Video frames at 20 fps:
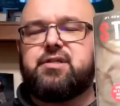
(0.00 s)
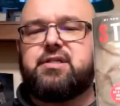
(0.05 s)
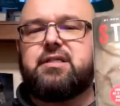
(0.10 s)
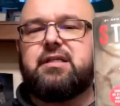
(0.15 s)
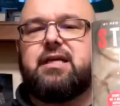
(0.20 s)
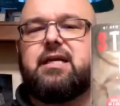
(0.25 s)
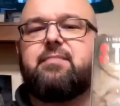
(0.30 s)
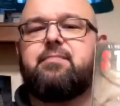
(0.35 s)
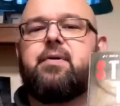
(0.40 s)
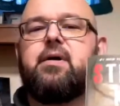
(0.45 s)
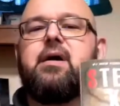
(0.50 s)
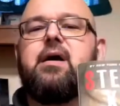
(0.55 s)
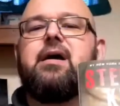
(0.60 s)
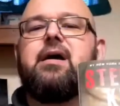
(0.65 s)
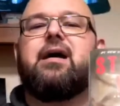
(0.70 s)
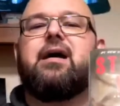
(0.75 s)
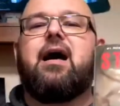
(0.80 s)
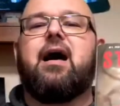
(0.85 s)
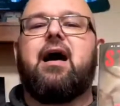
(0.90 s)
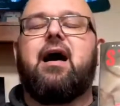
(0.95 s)
Sleep,
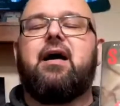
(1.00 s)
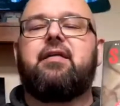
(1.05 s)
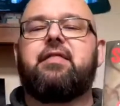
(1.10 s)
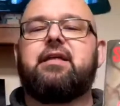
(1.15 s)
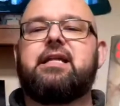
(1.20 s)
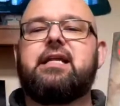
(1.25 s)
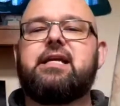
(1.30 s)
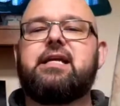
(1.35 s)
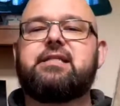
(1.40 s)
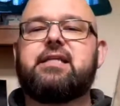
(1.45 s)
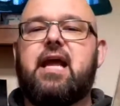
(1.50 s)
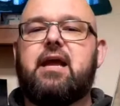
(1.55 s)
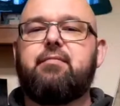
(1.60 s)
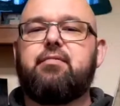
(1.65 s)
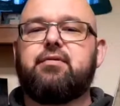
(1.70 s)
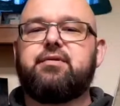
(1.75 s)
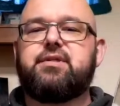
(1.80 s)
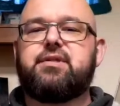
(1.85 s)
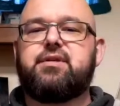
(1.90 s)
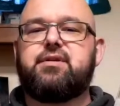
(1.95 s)
that he's
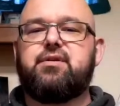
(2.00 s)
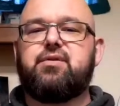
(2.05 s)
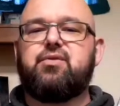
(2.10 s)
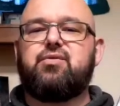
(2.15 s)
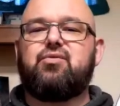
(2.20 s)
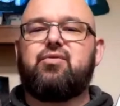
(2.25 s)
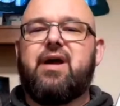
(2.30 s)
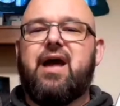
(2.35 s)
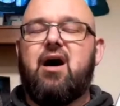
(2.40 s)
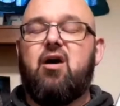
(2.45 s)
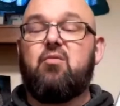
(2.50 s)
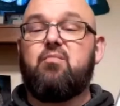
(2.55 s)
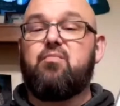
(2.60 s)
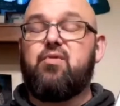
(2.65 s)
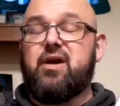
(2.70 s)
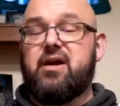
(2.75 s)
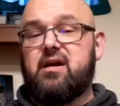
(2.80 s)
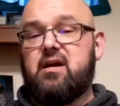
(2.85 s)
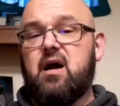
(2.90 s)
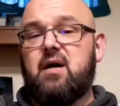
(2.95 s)
able to help
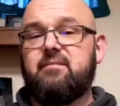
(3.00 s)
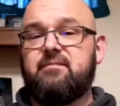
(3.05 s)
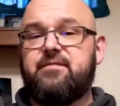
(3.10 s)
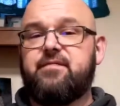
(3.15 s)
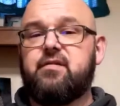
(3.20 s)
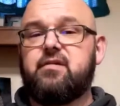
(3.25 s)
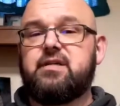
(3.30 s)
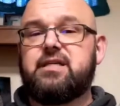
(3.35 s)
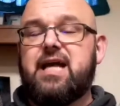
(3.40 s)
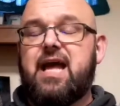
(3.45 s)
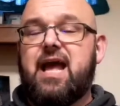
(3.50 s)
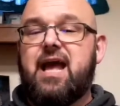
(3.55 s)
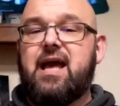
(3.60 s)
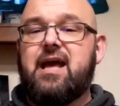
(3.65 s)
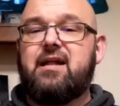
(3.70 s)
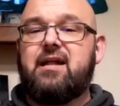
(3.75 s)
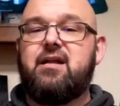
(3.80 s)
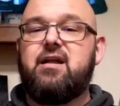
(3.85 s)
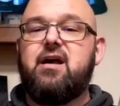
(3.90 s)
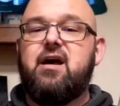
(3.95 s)
bring comfort
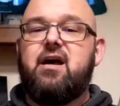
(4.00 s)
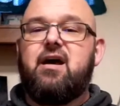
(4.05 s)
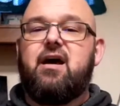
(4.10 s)
and